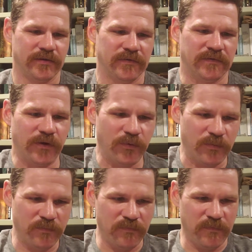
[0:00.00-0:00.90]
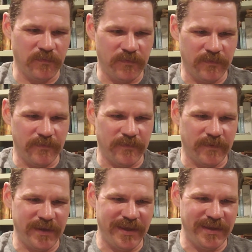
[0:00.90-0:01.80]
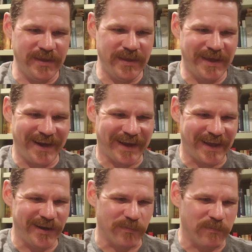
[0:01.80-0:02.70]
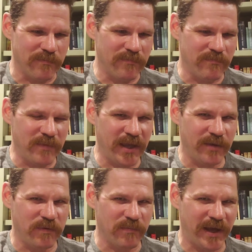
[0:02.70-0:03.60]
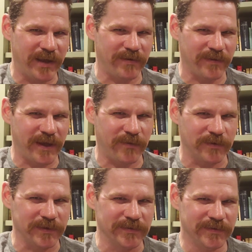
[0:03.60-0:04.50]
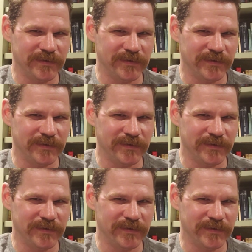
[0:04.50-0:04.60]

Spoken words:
So you got to kind of make up your mind on that one.